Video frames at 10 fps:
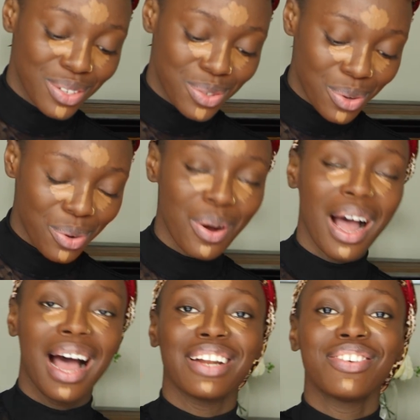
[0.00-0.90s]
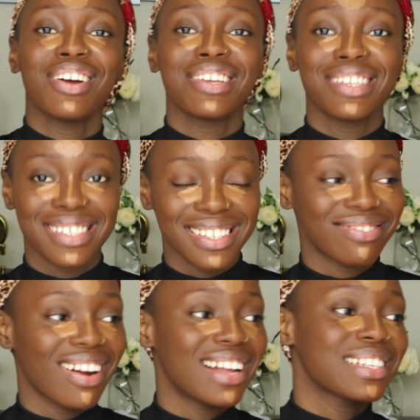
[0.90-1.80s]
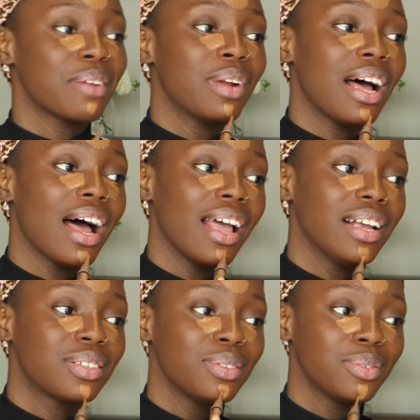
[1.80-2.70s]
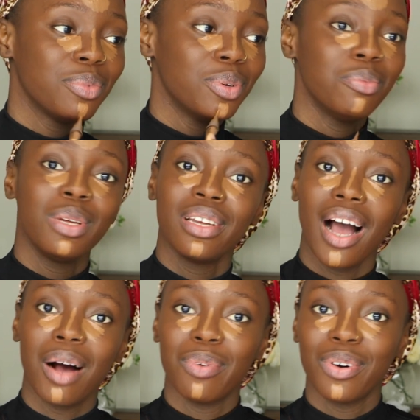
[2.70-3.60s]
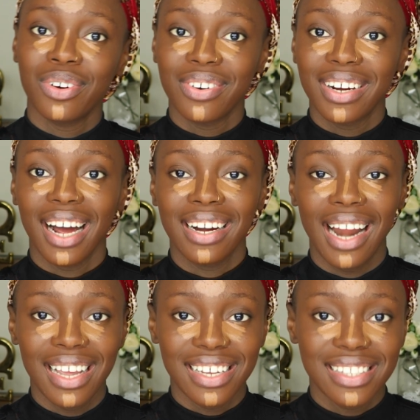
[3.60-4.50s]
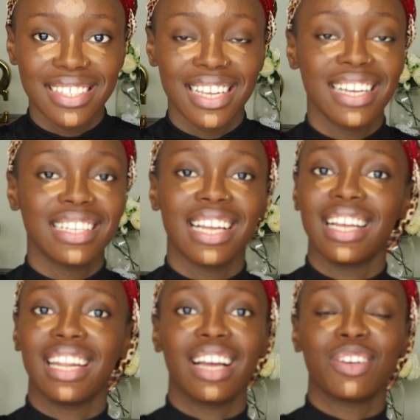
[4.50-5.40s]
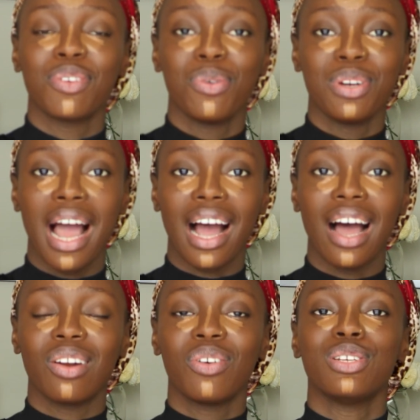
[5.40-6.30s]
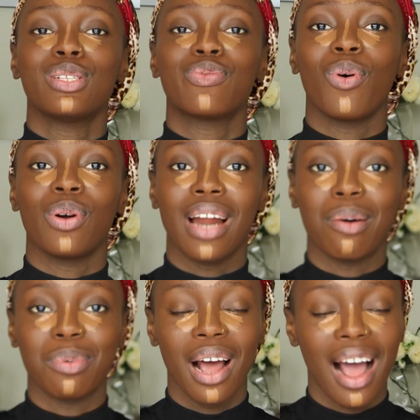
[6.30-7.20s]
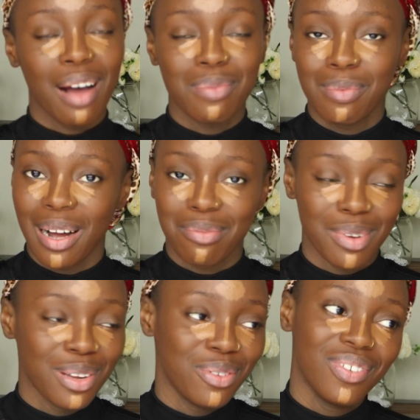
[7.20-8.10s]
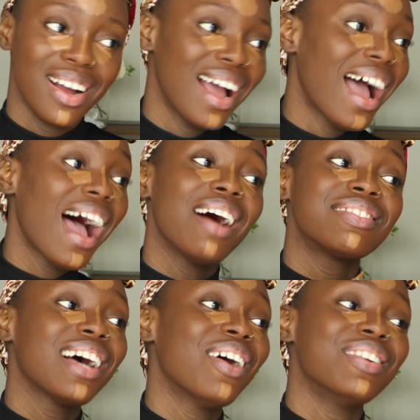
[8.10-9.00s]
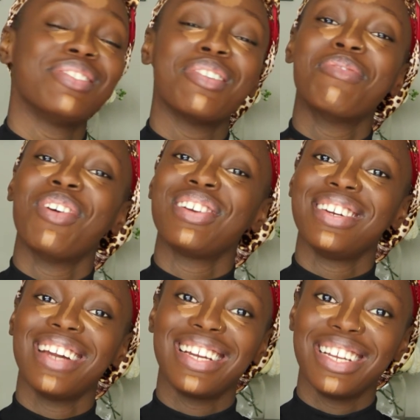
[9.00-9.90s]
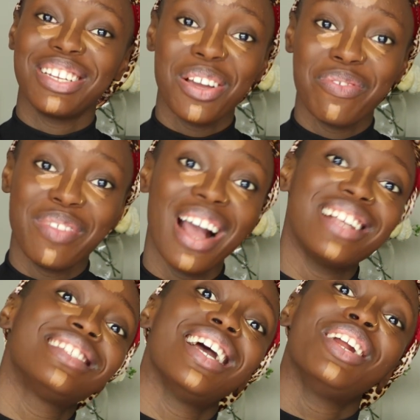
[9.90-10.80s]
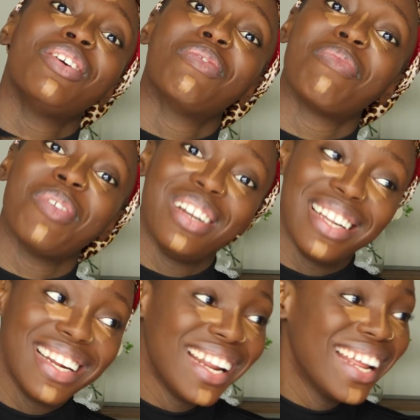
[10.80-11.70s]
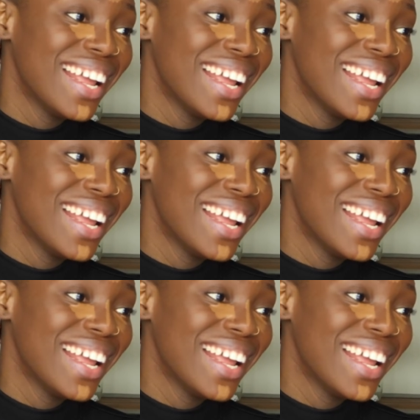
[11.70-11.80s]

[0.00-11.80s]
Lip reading: So I'd not eaten, right? So I'm like, excuse me, I'm hungry, can I eat? Then they're like, no, I cannot eat for now. After all the money that they gave me, I still ended up falling